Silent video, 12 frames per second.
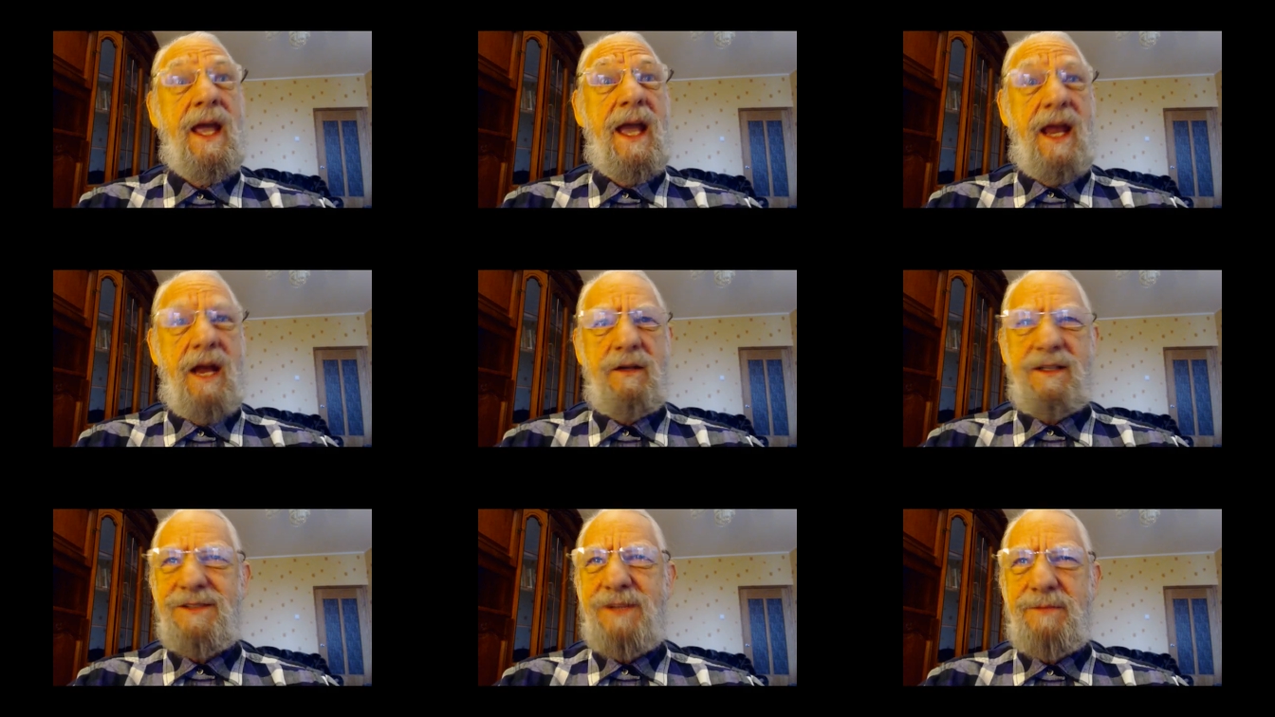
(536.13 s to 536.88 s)
And
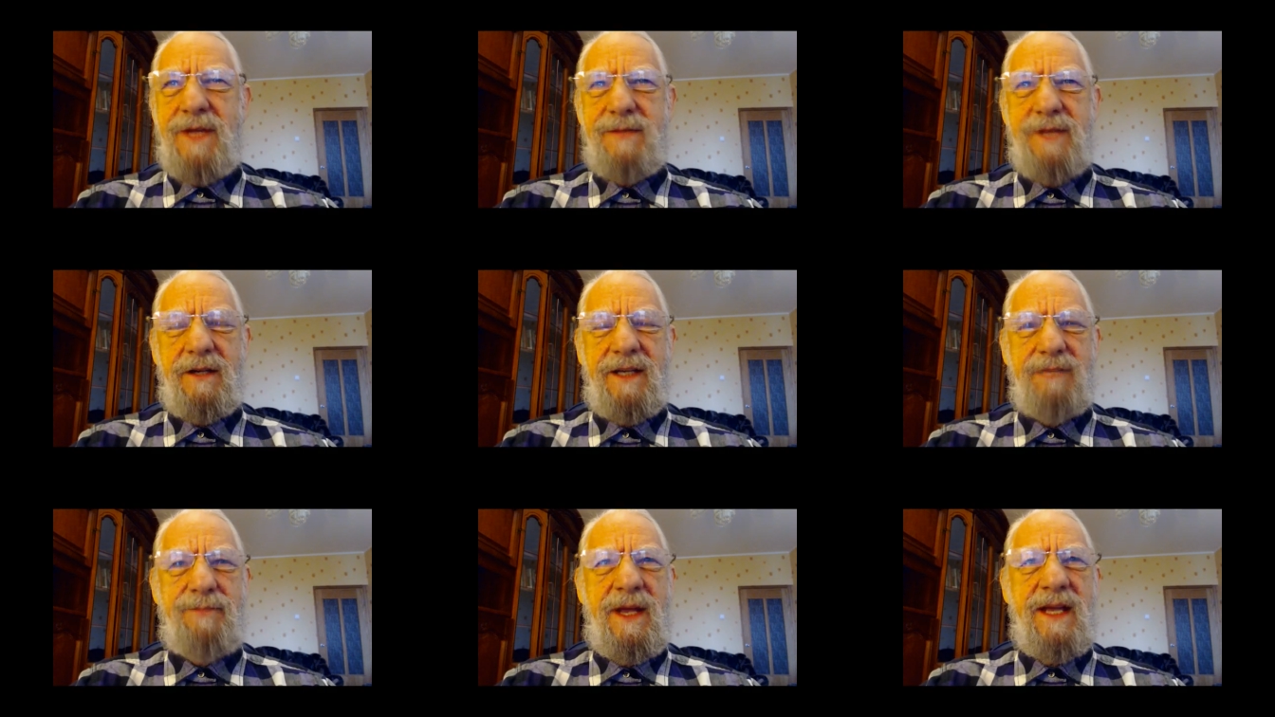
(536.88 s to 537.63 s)
I'll, sometimes I'll
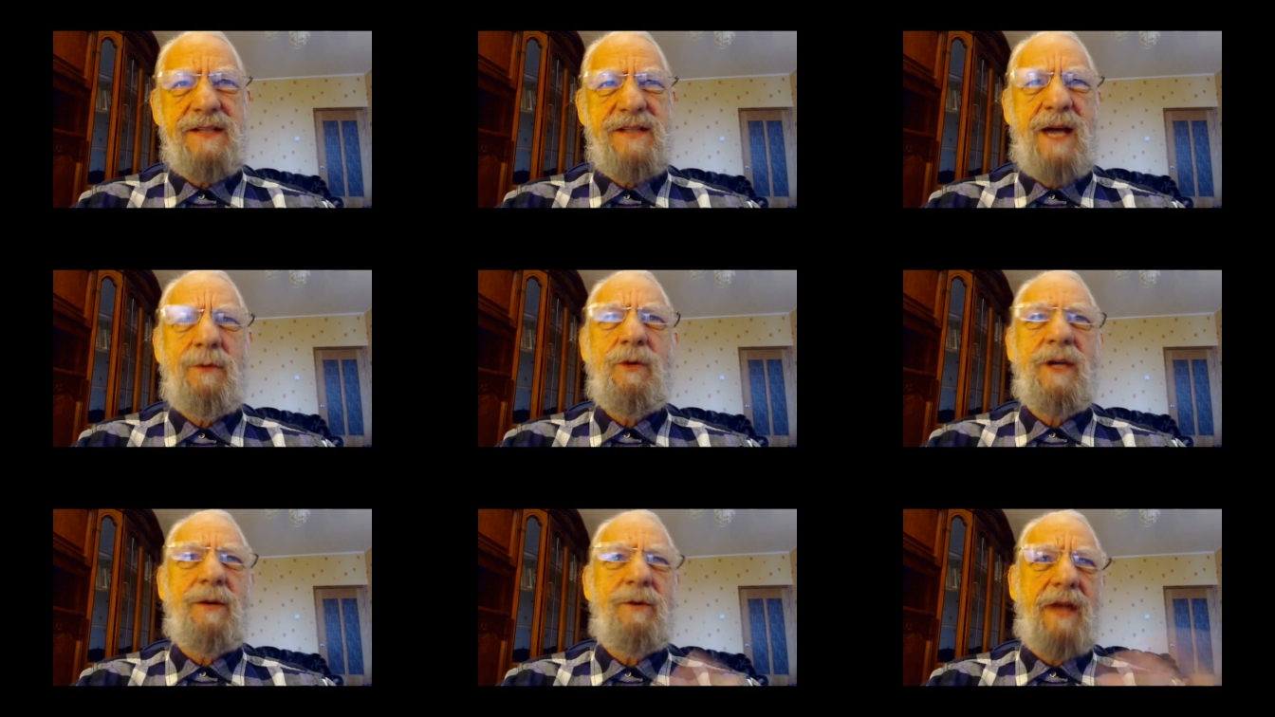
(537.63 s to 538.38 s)
get pissed. I won't
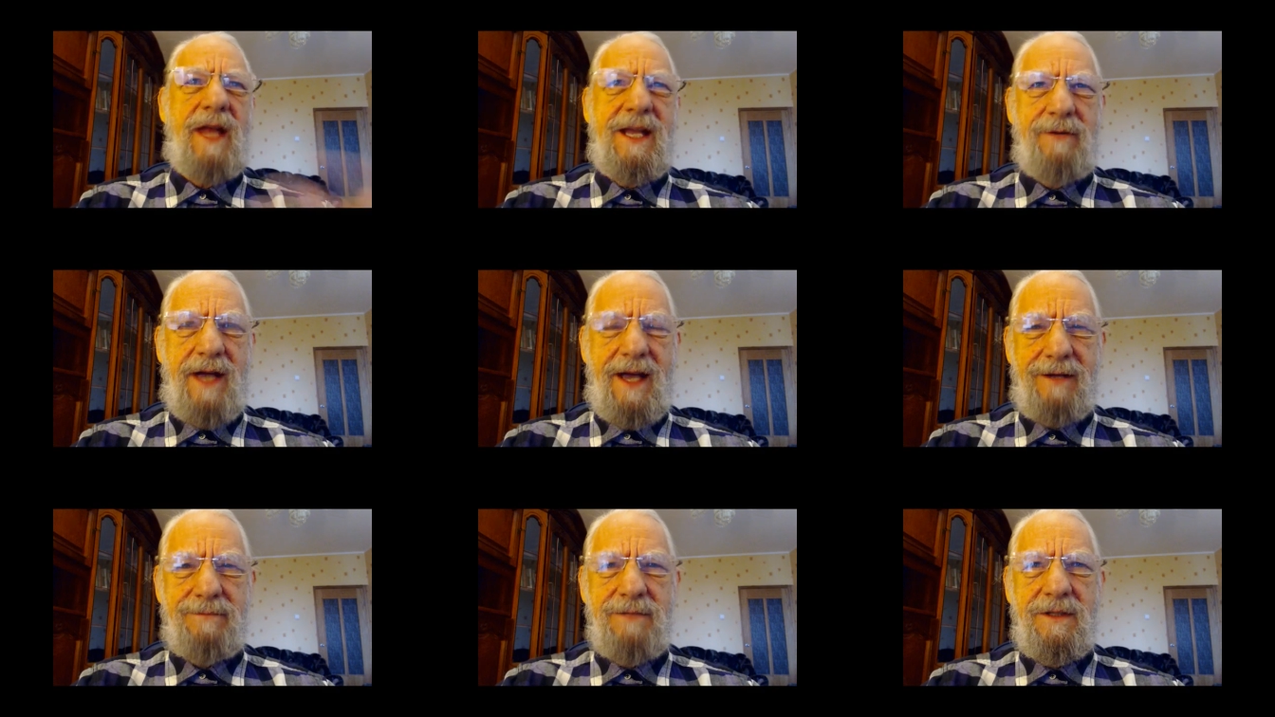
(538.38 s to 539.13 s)
get real angry at
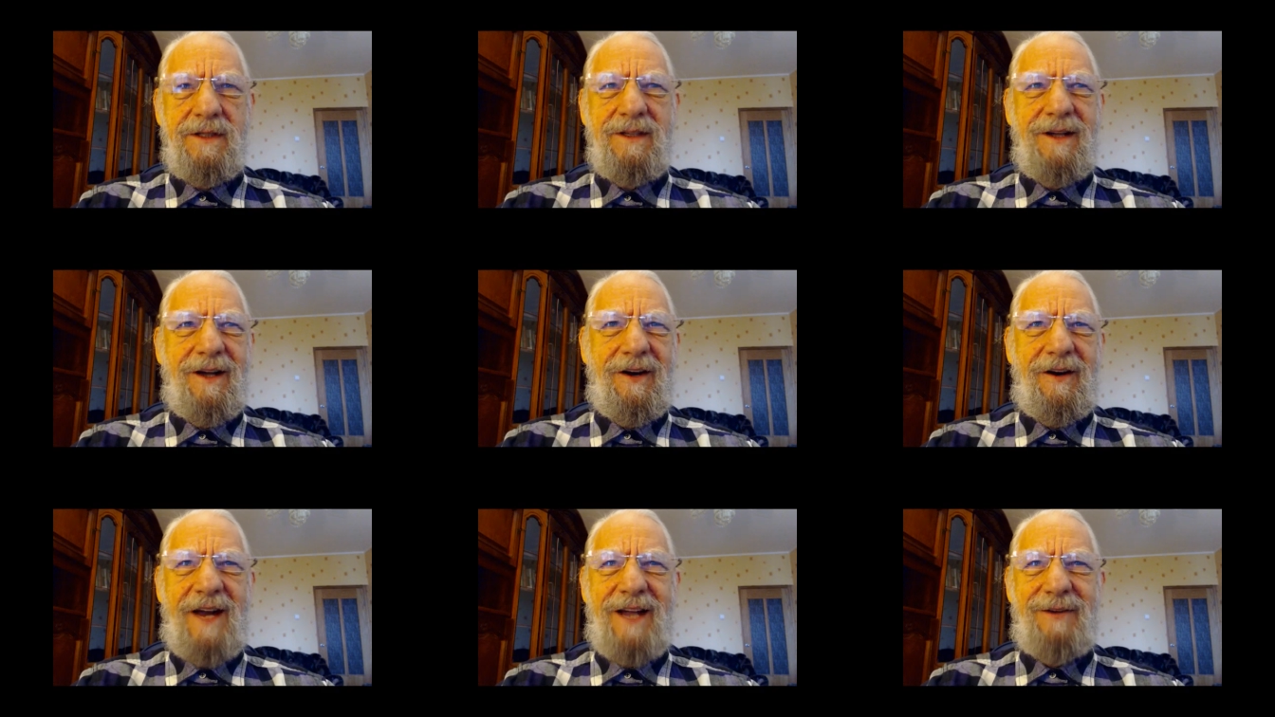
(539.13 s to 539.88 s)
them
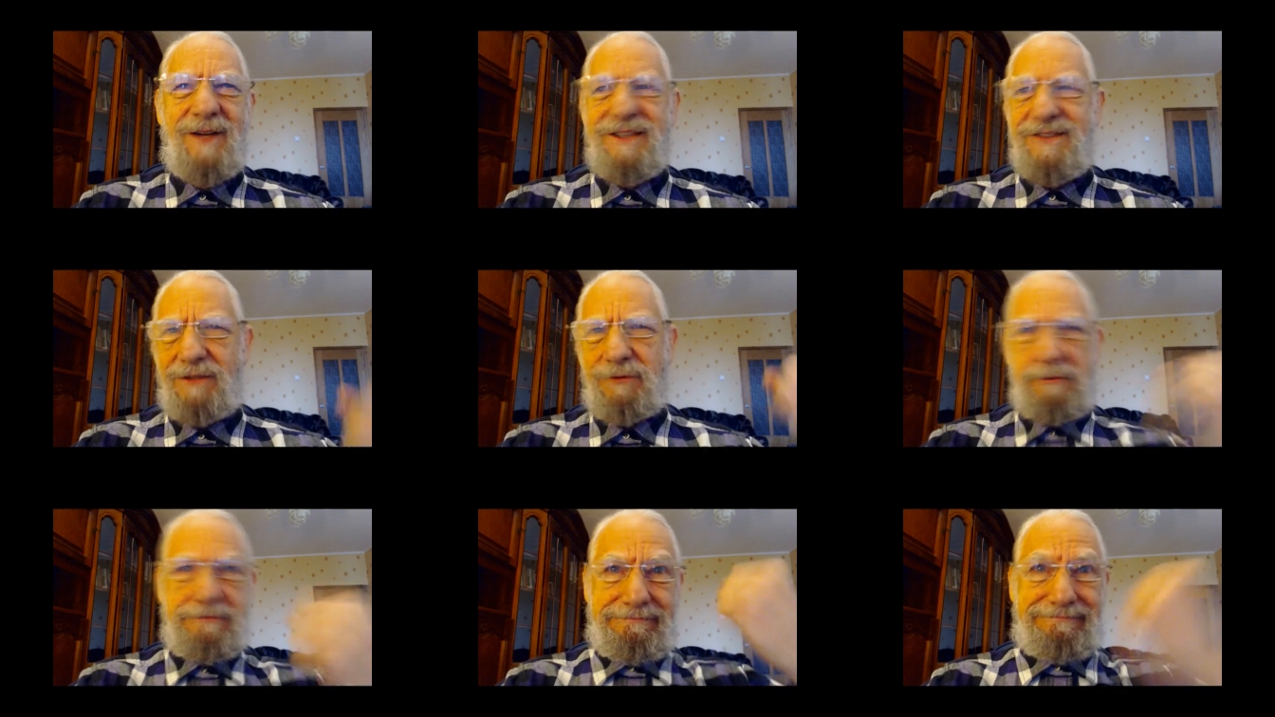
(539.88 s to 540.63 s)
or angry and start
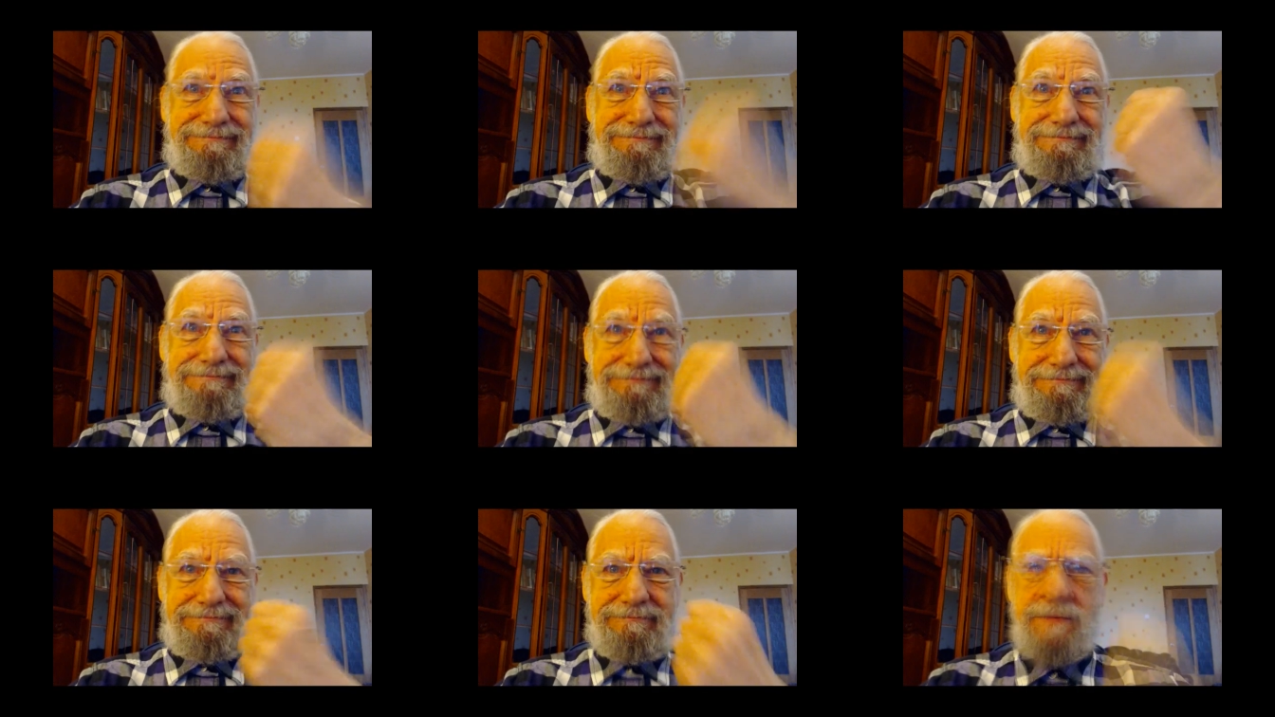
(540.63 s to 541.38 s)
going, mm,
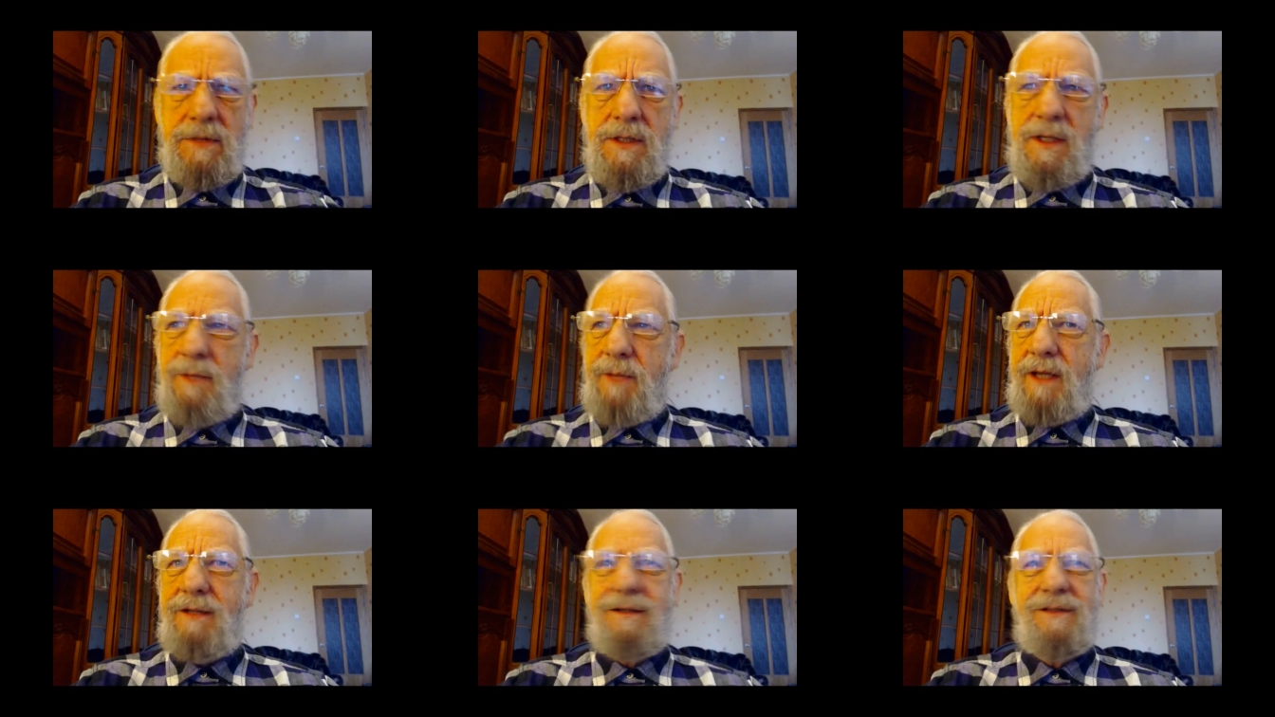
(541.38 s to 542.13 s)
mm, mm. but
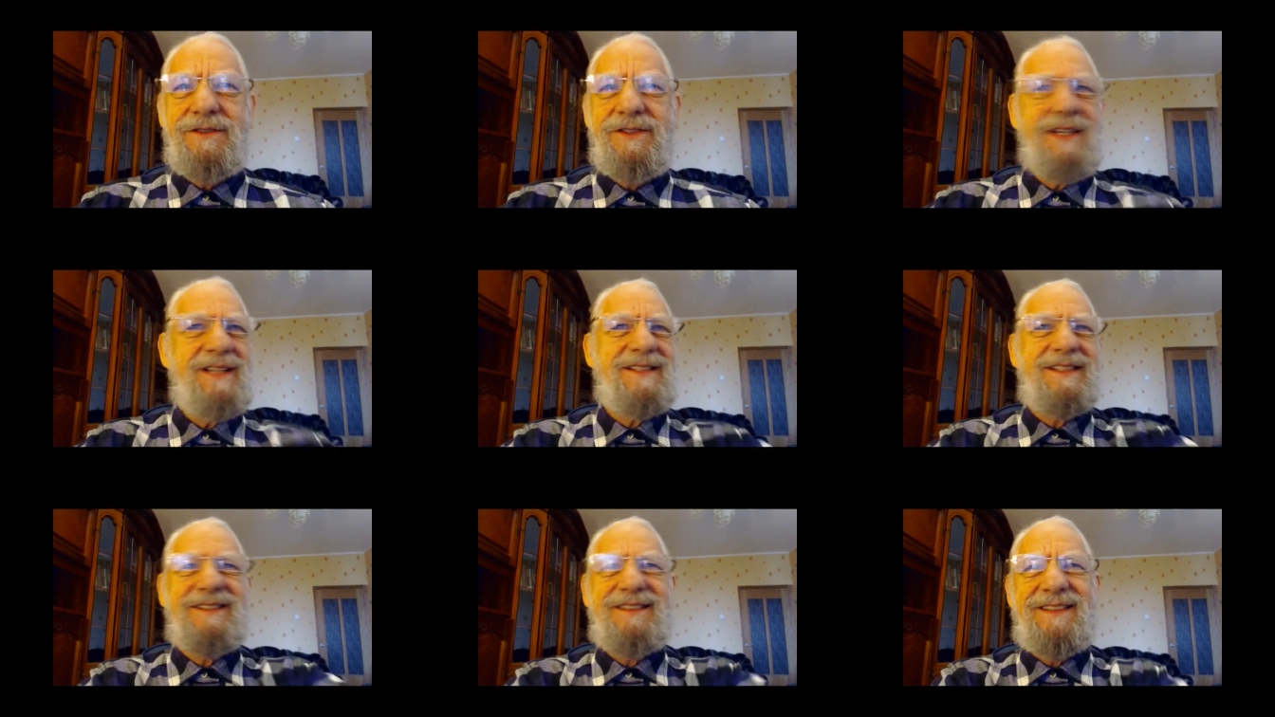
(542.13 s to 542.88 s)
I go,
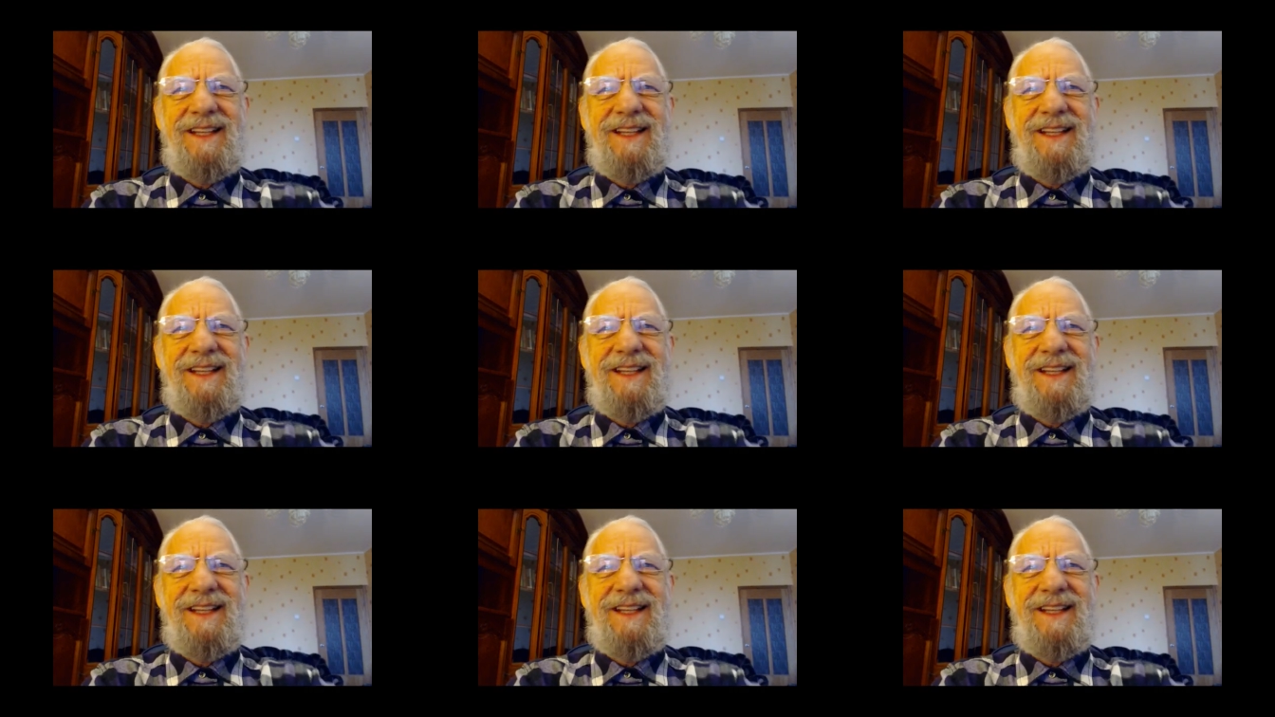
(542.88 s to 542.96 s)
Jesus,